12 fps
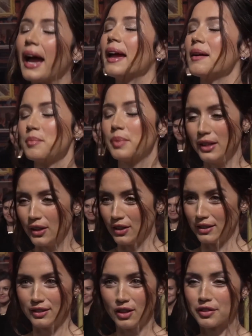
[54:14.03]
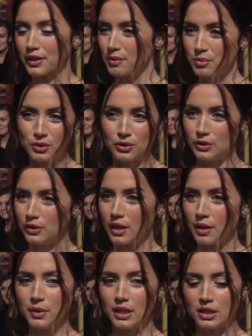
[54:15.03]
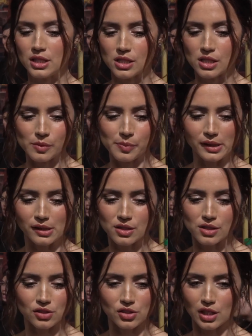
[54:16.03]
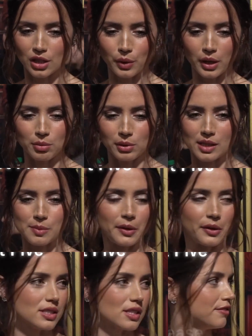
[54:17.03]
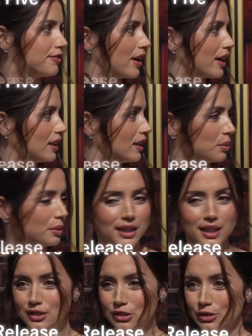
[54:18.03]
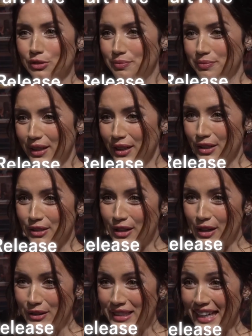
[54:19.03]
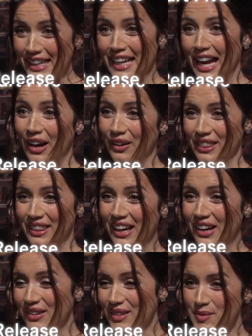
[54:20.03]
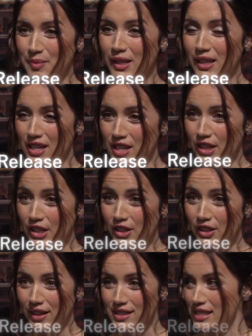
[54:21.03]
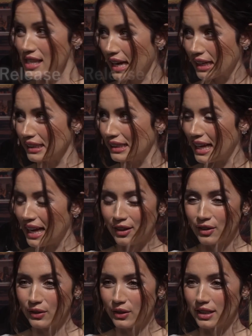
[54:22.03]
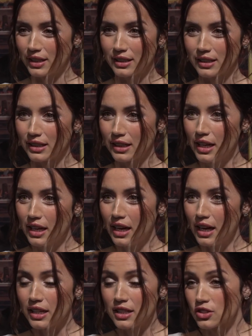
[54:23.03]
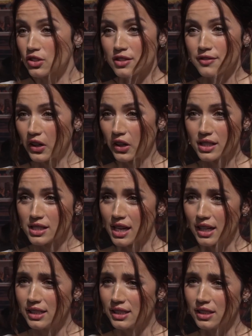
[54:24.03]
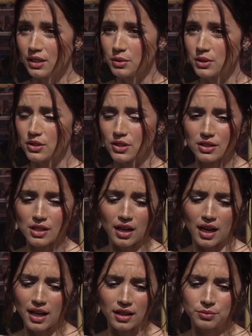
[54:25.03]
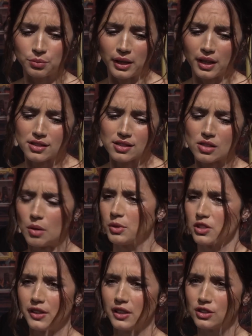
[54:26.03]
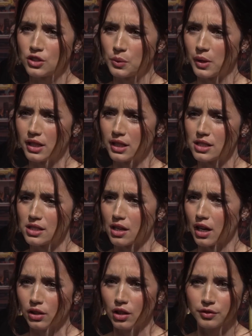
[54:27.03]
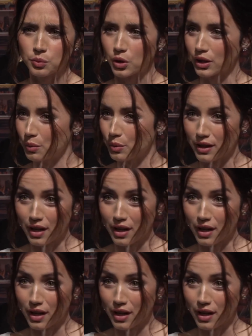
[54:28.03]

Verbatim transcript: I am beyond, over the moon. I mean, this has been such an incredible experience, and finally we get to, you know, get it out there. It's been a year exactly now, and and it's just very exciting. It was just, I had, we had so much fun doing this, and I loved working with